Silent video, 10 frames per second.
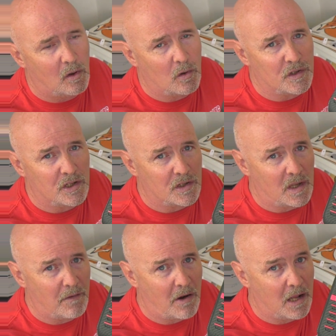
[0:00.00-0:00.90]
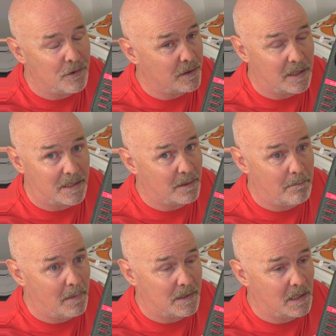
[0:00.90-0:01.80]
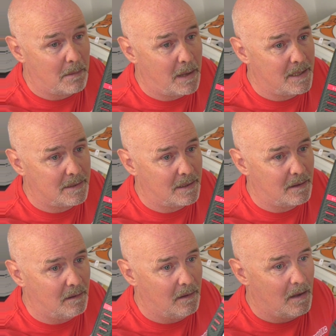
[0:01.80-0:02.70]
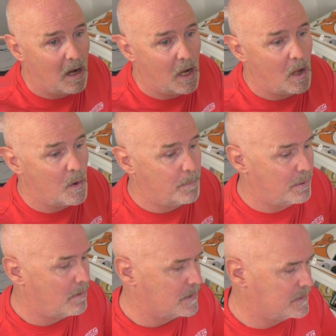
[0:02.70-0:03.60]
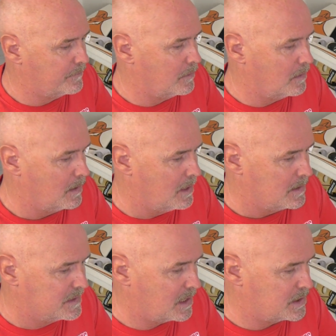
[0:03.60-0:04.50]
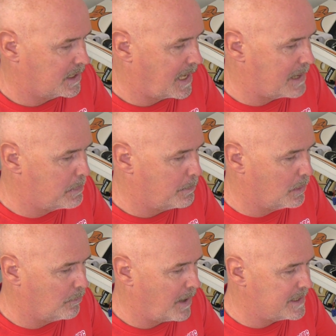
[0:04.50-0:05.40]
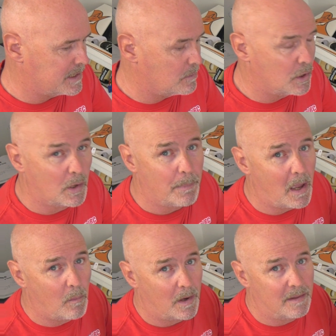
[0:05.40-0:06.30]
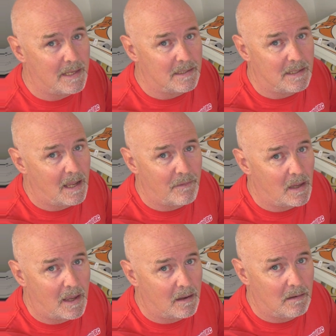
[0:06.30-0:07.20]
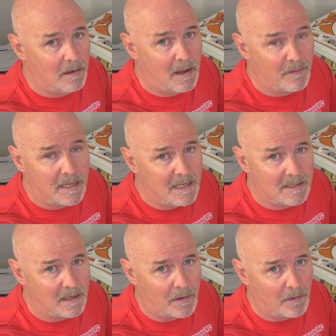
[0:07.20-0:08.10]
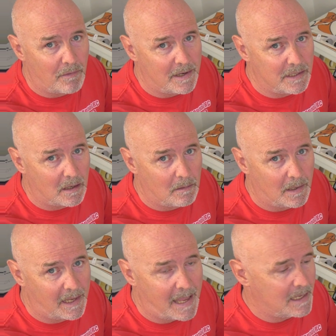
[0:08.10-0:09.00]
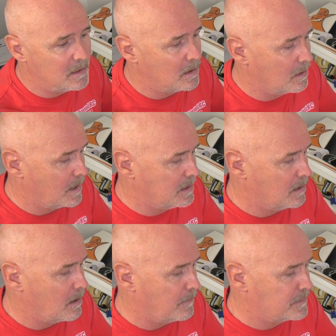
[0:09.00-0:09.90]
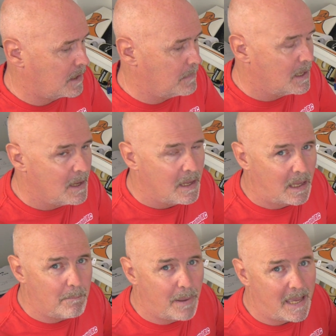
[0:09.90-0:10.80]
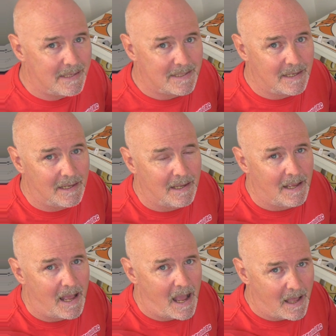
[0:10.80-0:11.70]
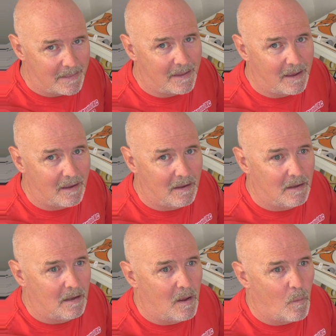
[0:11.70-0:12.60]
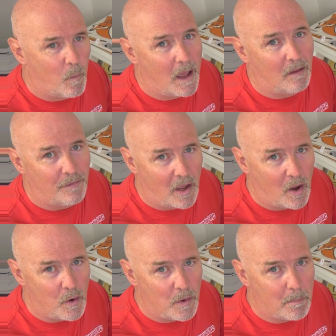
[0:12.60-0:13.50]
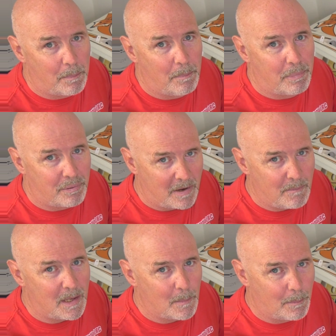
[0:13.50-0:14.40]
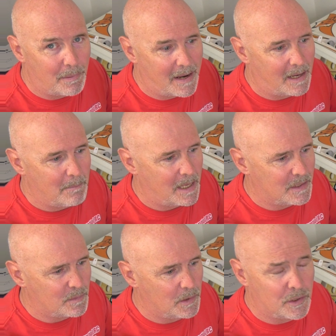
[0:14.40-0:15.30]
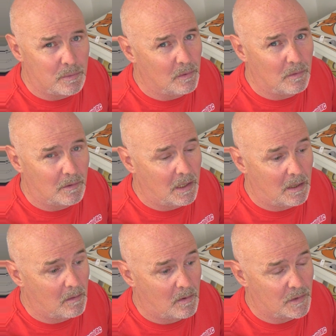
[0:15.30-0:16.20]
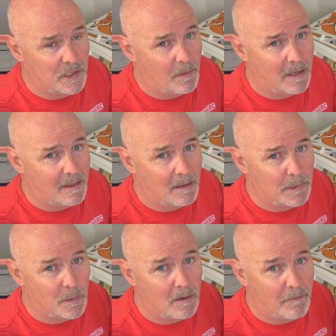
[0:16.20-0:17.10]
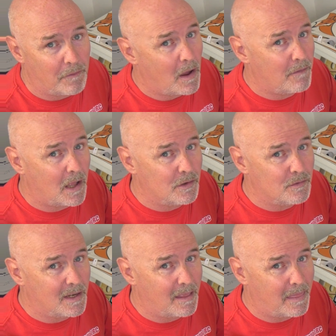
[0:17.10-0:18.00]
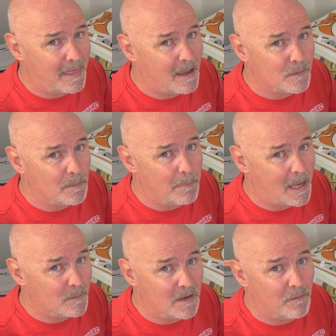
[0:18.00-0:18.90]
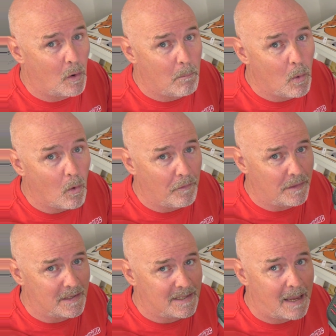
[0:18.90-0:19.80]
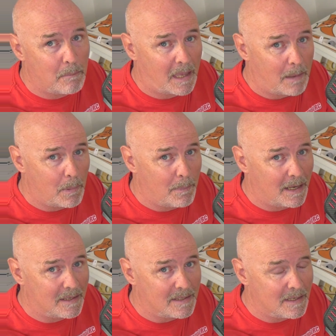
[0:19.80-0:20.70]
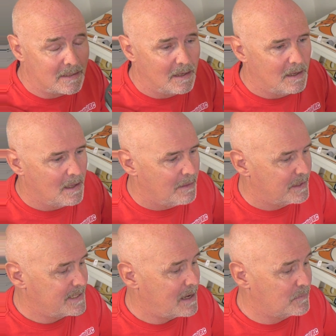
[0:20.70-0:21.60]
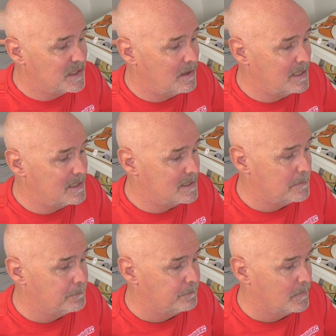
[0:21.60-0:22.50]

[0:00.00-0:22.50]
costs just over 100. It's an amazing low price for such a capable radio. You could buy one of these and never need another radio again in your lifetime. Compared to other well-known premium brand makes, which will, you know, cost you anything between £500 and £1,000, if not more, for the same capabilities. The downside is